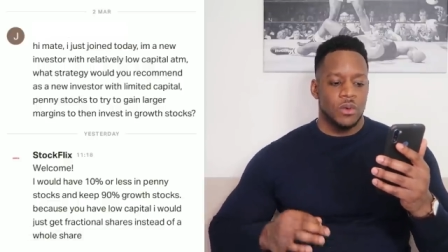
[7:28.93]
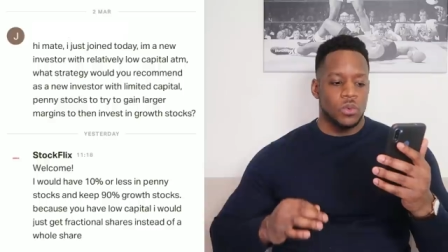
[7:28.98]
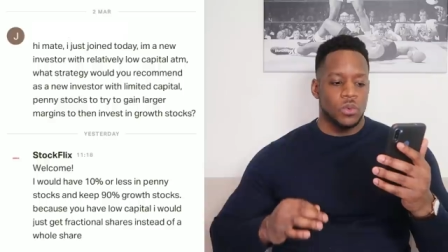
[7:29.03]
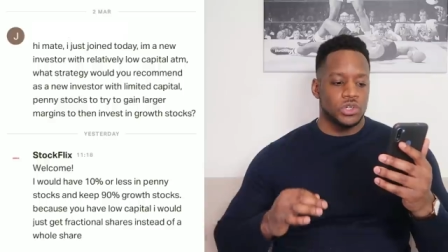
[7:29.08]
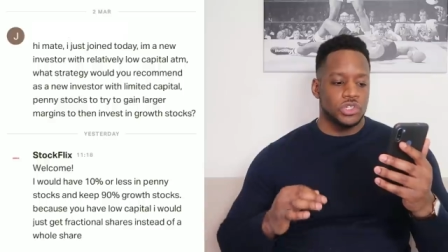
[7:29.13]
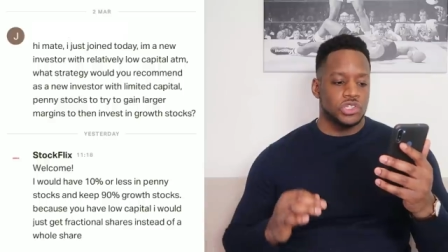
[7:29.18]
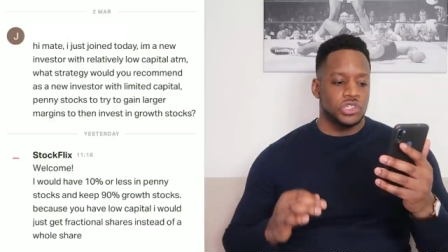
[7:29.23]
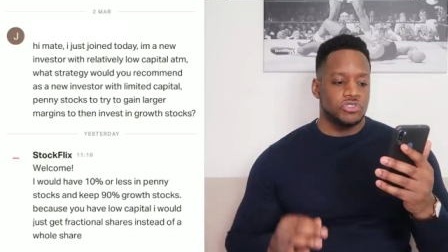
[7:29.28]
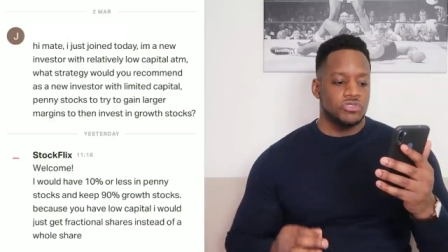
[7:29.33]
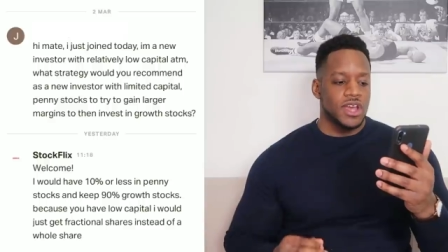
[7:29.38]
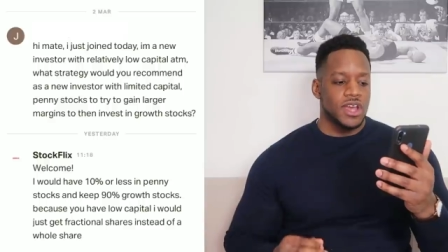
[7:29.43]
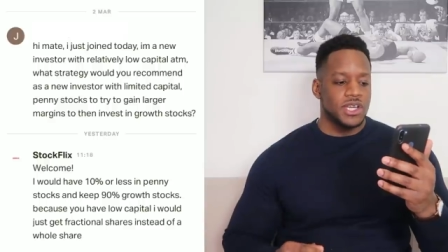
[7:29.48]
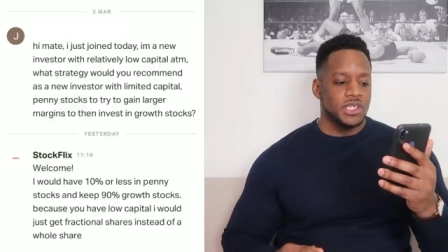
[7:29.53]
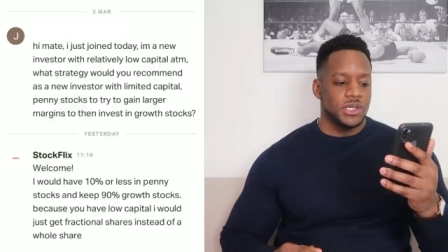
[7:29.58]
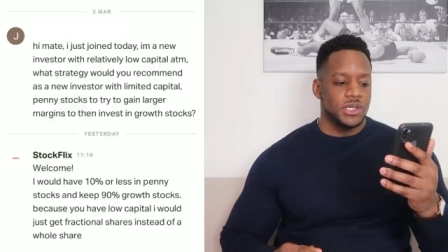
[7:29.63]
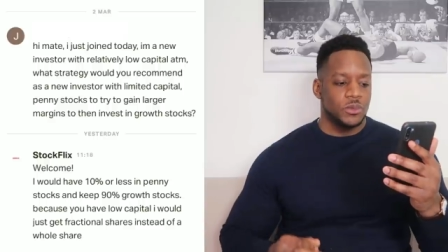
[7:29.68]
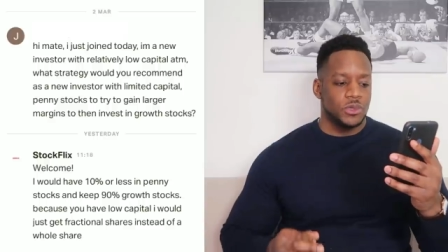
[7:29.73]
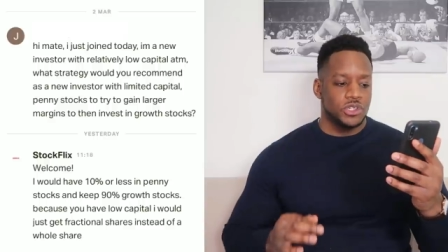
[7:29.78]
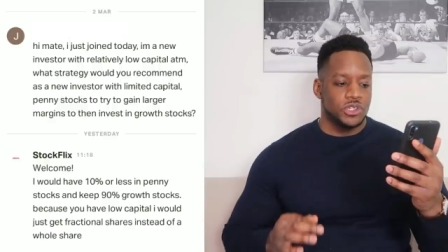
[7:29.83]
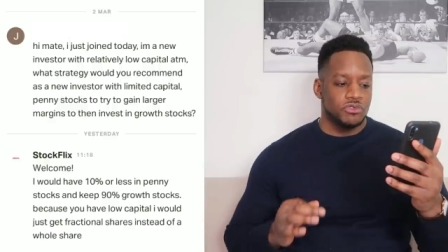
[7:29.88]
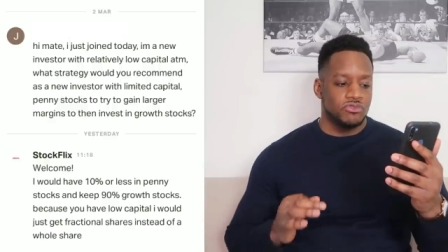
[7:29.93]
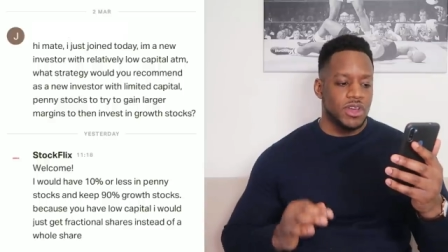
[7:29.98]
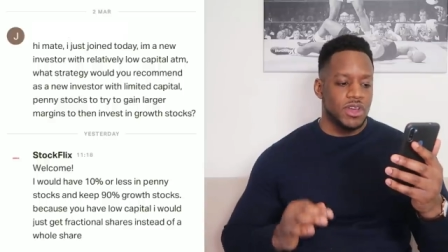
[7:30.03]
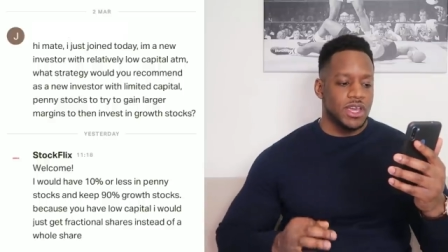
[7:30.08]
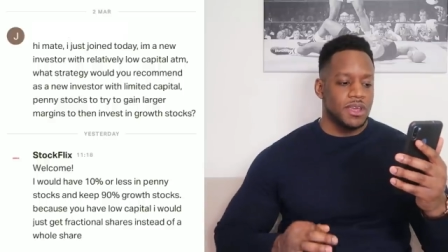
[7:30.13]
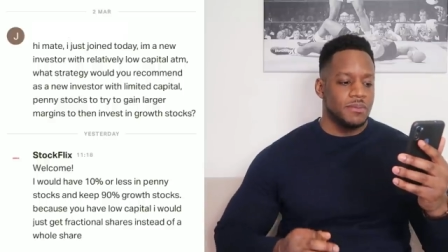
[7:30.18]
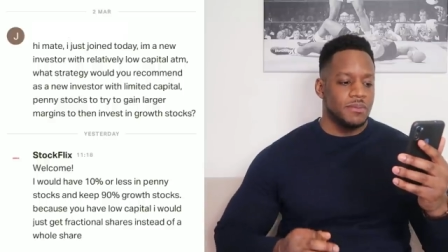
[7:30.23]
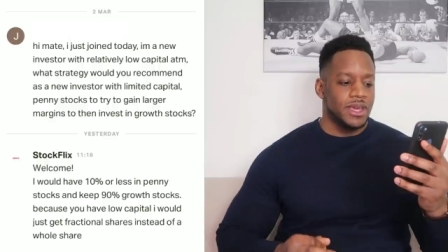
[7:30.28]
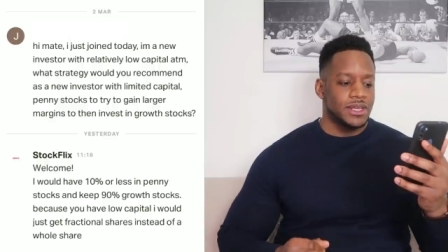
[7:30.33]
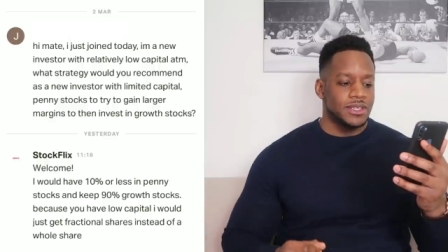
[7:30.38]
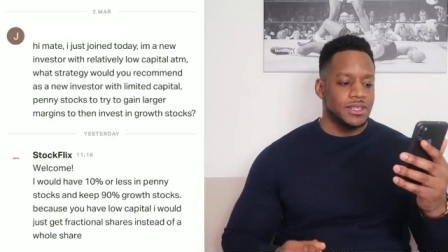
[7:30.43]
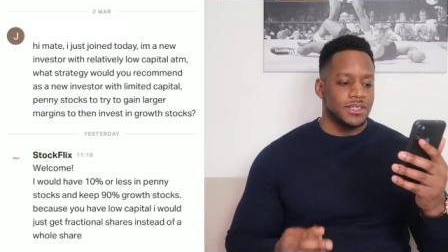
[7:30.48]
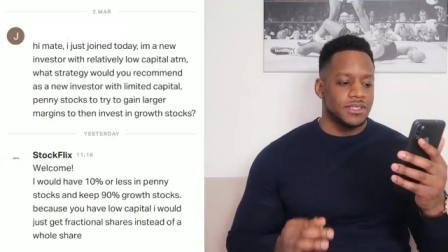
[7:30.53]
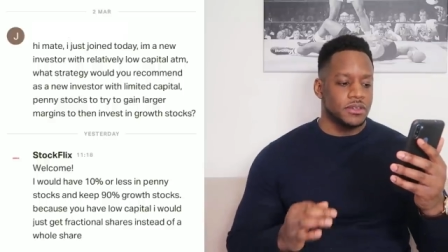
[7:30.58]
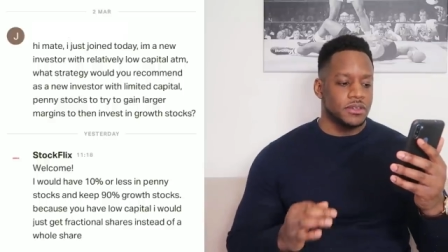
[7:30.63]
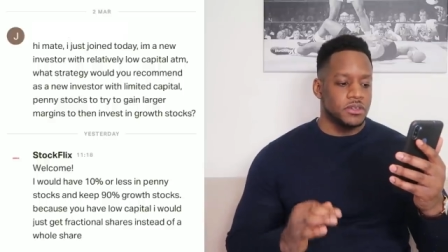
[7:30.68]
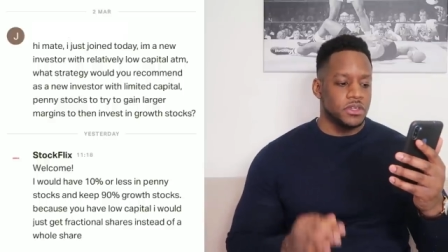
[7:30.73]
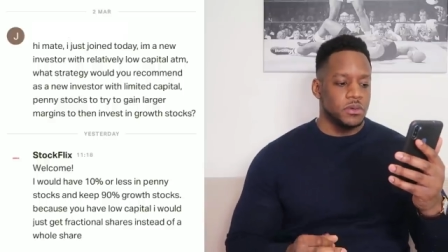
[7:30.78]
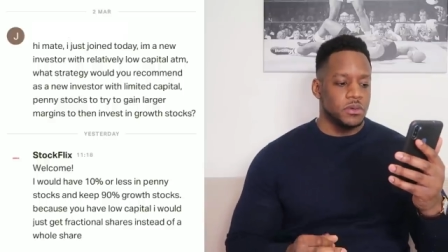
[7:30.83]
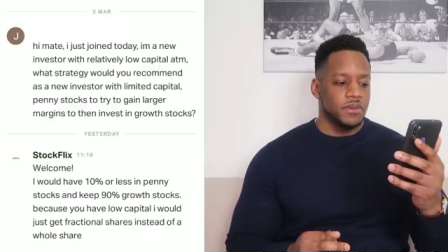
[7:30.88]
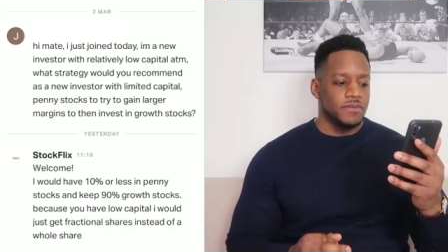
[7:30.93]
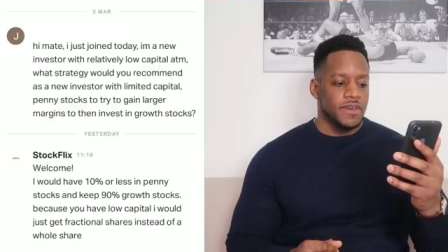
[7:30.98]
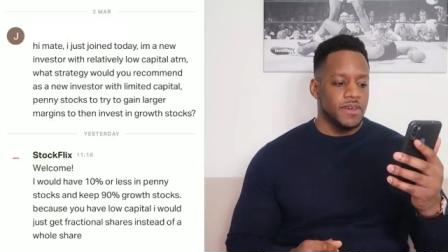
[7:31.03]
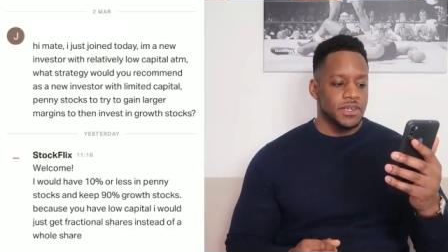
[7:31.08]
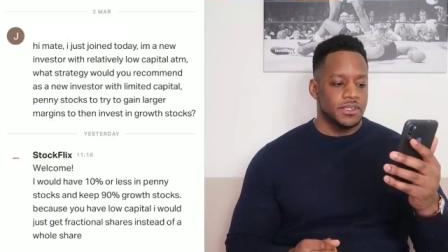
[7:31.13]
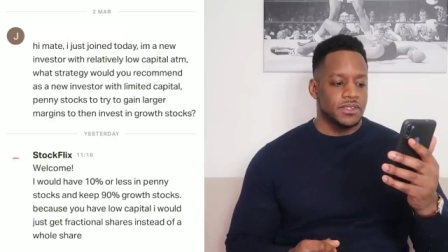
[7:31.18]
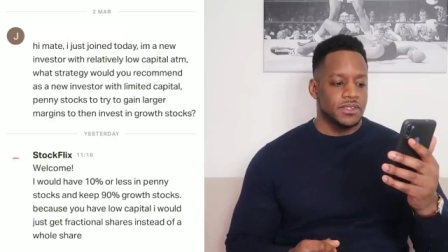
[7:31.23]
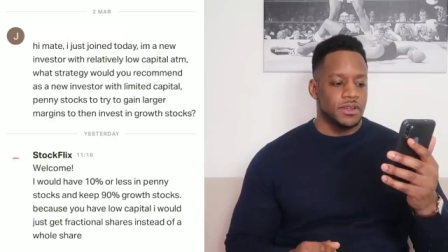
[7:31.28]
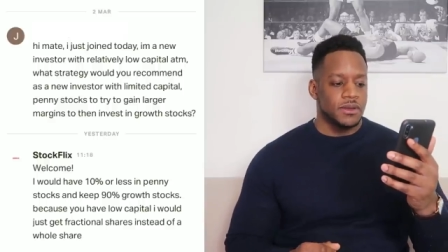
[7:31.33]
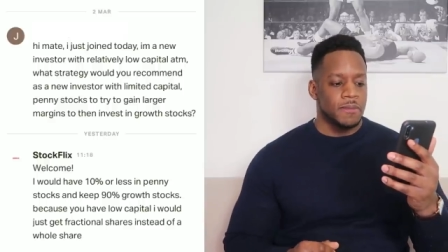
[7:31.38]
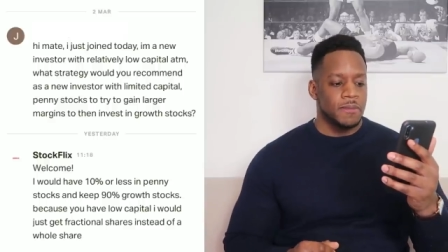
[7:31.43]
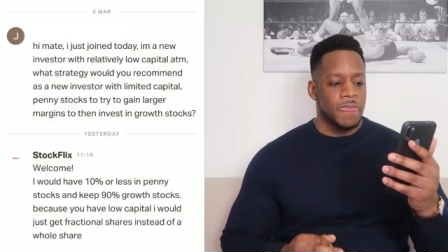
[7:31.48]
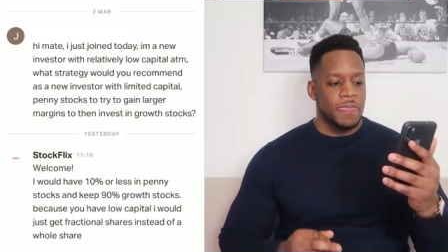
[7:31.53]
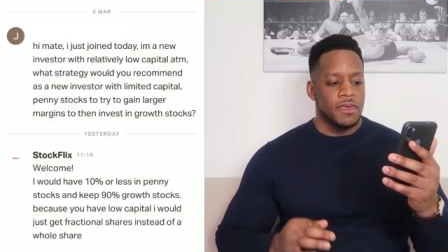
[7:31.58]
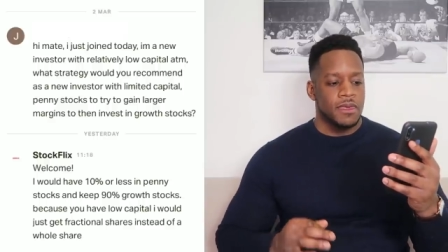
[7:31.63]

What strategy would you recommend as a new investor?